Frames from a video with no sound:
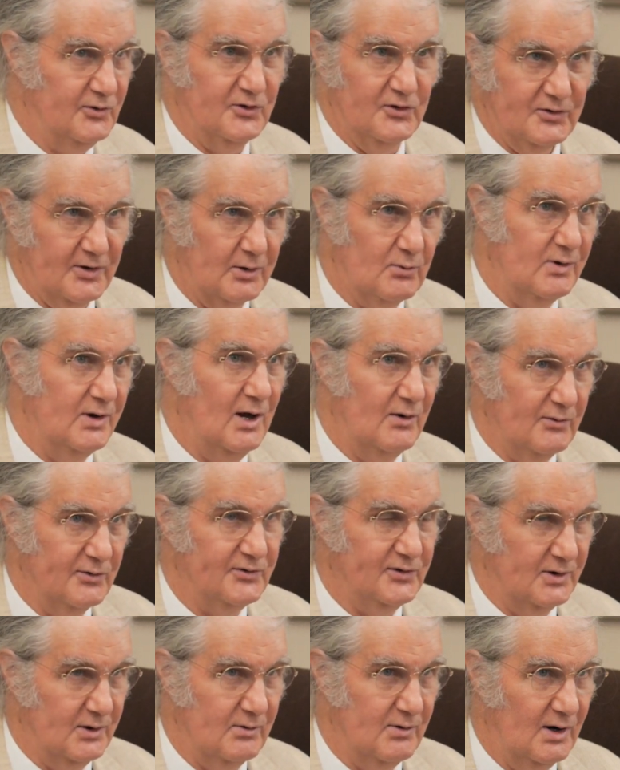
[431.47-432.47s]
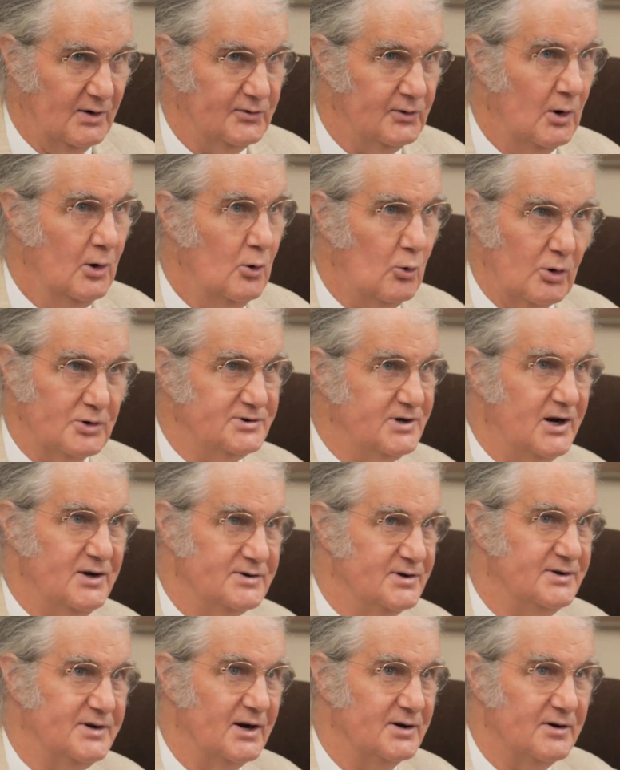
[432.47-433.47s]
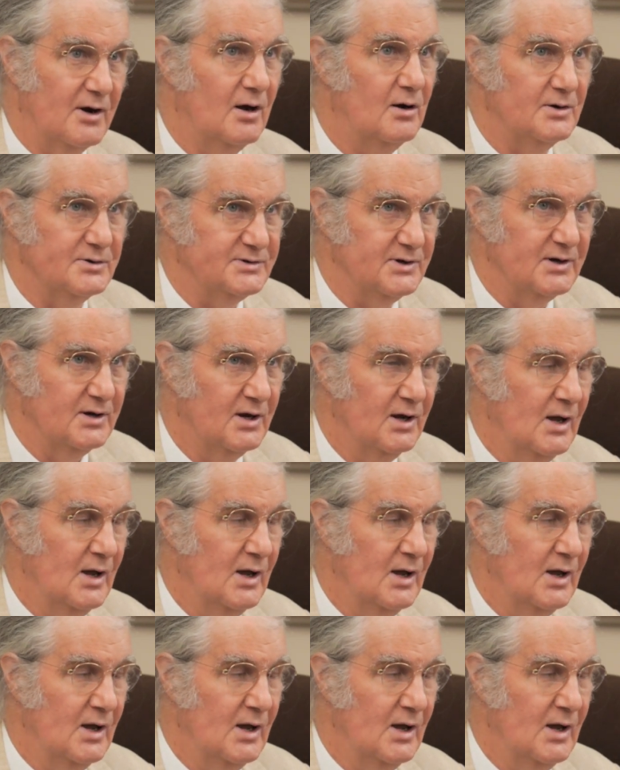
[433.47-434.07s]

just like we have with cigarettes, mm-hmm. or change the technology.